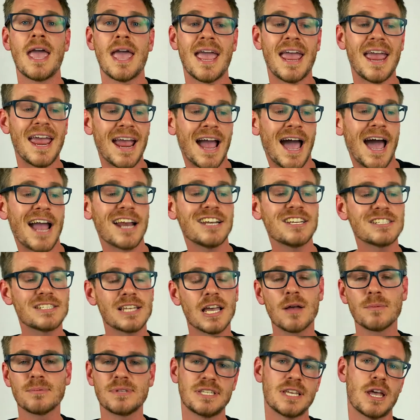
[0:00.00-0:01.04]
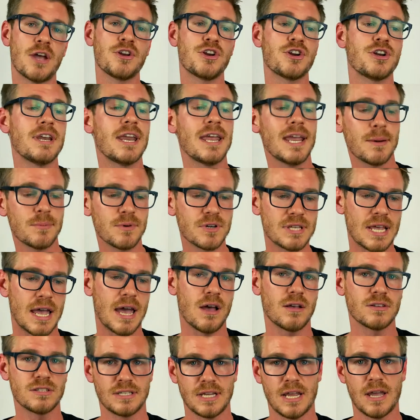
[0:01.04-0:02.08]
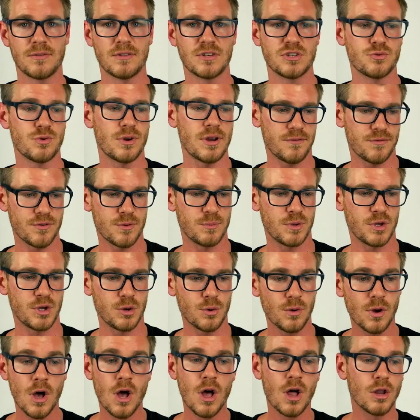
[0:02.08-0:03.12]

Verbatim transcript: hey, I just helped sell your neighbor's house down the street from you.